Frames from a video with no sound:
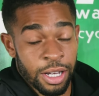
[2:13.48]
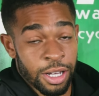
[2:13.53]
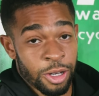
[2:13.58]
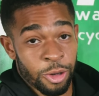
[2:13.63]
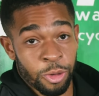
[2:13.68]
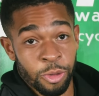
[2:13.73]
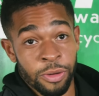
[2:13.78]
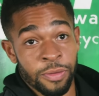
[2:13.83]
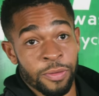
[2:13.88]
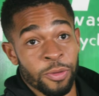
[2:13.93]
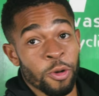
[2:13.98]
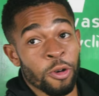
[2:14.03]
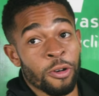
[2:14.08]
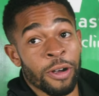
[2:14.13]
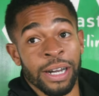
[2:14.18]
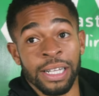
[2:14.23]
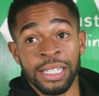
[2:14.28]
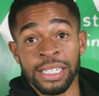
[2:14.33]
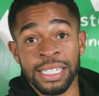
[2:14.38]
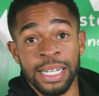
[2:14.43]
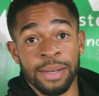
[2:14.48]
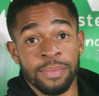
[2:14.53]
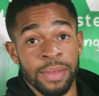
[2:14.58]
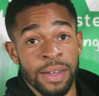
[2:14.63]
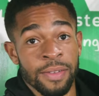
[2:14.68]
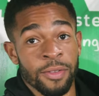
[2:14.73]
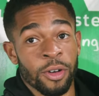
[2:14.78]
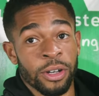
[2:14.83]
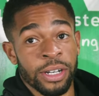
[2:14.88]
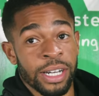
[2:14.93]
you know full credit to them.
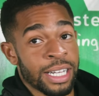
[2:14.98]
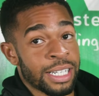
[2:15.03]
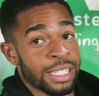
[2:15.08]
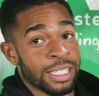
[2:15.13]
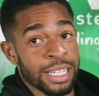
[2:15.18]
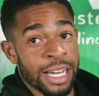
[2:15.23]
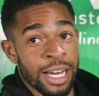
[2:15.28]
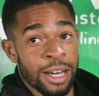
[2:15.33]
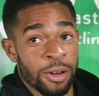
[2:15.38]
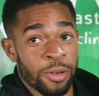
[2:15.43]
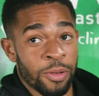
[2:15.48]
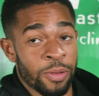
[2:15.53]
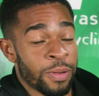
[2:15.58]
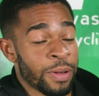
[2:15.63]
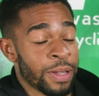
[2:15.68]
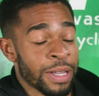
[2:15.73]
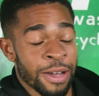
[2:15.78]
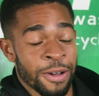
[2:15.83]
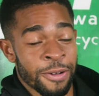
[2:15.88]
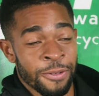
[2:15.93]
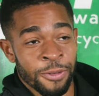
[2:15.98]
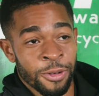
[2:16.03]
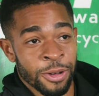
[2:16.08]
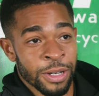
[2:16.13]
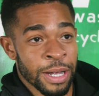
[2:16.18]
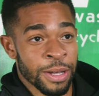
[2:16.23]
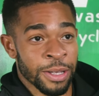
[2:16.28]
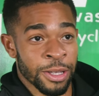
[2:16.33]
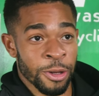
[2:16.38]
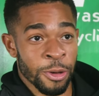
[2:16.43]
They've got their style of what
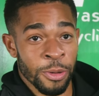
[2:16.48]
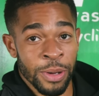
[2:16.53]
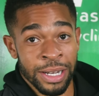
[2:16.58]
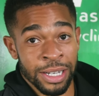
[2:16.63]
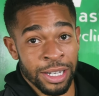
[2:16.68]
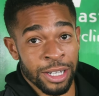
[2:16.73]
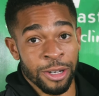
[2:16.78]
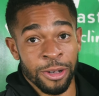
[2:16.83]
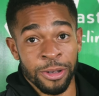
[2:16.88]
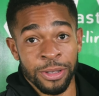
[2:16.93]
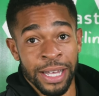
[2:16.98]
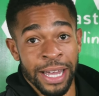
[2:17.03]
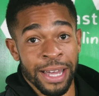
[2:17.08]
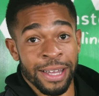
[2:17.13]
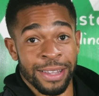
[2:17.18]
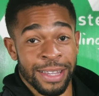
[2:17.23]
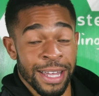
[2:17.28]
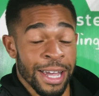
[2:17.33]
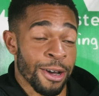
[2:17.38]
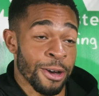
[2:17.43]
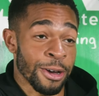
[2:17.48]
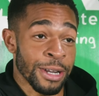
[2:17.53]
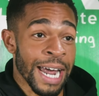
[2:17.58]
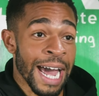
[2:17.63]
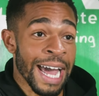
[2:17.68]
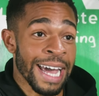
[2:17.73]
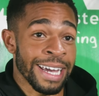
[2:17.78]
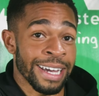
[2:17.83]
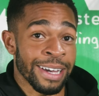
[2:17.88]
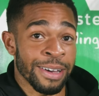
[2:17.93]
they do, and you know they they're good
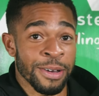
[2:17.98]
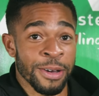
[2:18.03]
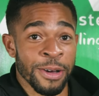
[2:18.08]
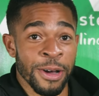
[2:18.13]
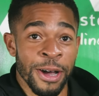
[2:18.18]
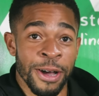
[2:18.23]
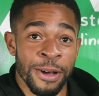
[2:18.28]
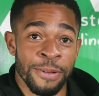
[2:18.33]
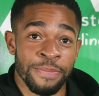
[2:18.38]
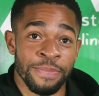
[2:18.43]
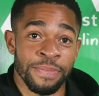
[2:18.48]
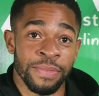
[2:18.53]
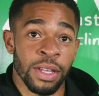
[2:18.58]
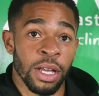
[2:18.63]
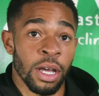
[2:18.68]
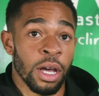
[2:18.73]
at it. Um,